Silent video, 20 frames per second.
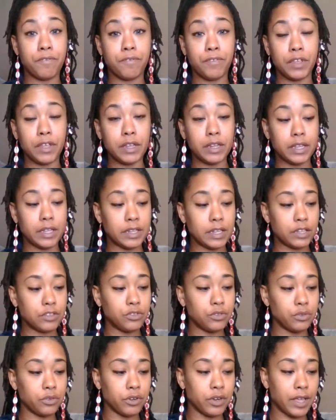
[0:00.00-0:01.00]
feeling
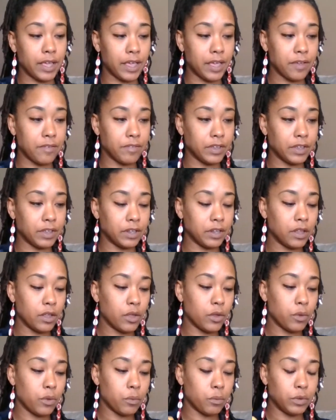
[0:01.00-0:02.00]
that you're having
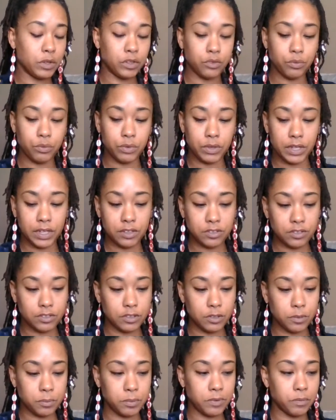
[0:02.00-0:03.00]
with this relationship.